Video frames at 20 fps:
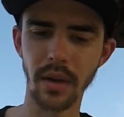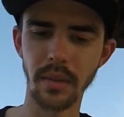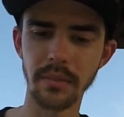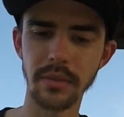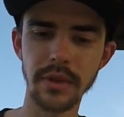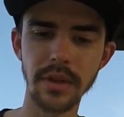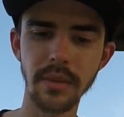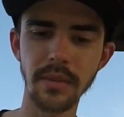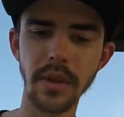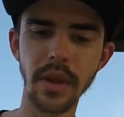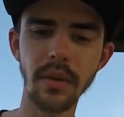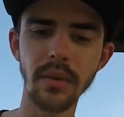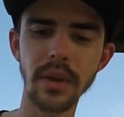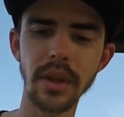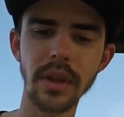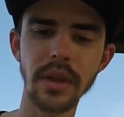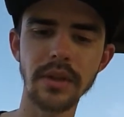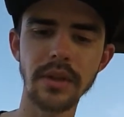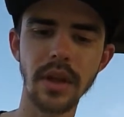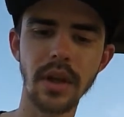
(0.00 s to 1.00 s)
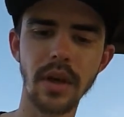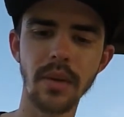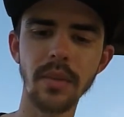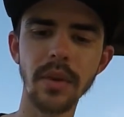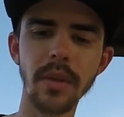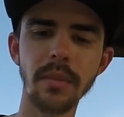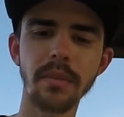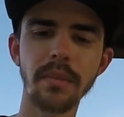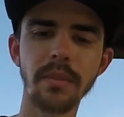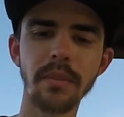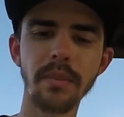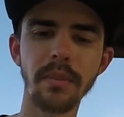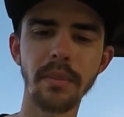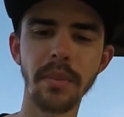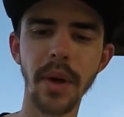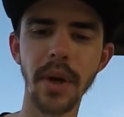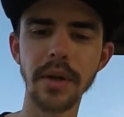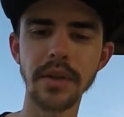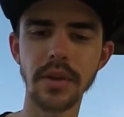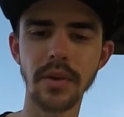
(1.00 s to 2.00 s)
Same thing with these, they come with a
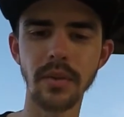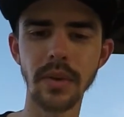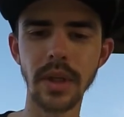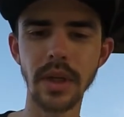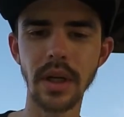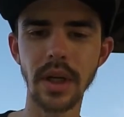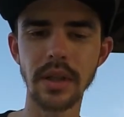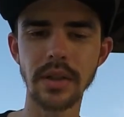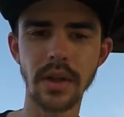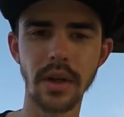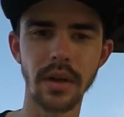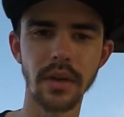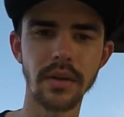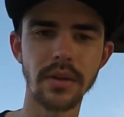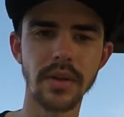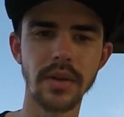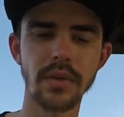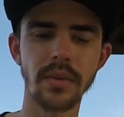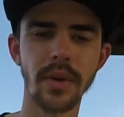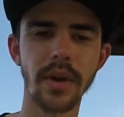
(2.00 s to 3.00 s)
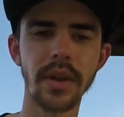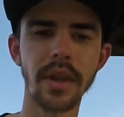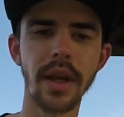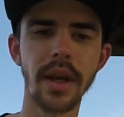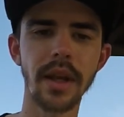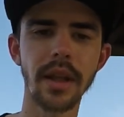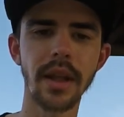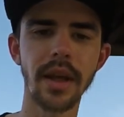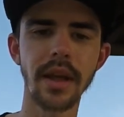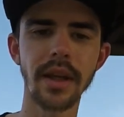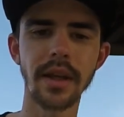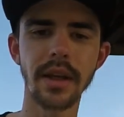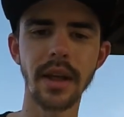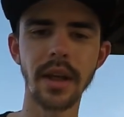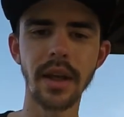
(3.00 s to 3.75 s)
bunch of really nice colors as well that I like.